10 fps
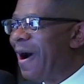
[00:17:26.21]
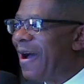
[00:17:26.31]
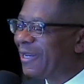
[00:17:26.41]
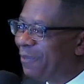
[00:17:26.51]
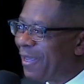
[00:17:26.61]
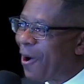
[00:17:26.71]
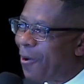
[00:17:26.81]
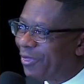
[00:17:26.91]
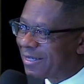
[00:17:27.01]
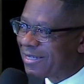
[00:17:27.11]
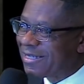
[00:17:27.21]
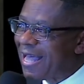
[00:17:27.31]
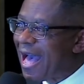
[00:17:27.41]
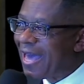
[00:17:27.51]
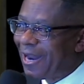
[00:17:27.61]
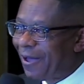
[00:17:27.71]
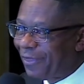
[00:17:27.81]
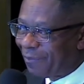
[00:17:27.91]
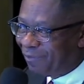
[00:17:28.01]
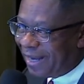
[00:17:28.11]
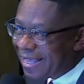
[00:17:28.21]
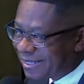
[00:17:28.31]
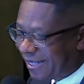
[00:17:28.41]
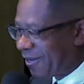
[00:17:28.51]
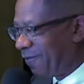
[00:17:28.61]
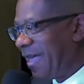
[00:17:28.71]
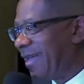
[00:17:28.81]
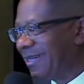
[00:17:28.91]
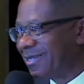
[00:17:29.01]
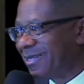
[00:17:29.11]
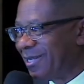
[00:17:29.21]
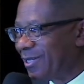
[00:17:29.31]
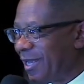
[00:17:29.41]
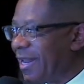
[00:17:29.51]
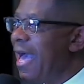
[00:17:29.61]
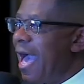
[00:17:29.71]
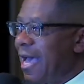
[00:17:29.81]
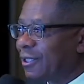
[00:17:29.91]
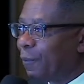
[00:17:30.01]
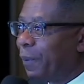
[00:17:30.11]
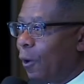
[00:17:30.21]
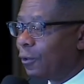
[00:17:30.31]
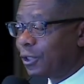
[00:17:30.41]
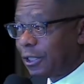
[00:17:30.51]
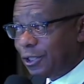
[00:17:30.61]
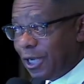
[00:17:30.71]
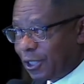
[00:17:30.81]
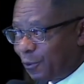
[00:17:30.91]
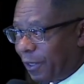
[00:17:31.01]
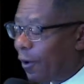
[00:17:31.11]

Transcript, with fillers: God to be on the side of the blessing of that decision as opposed to judgment.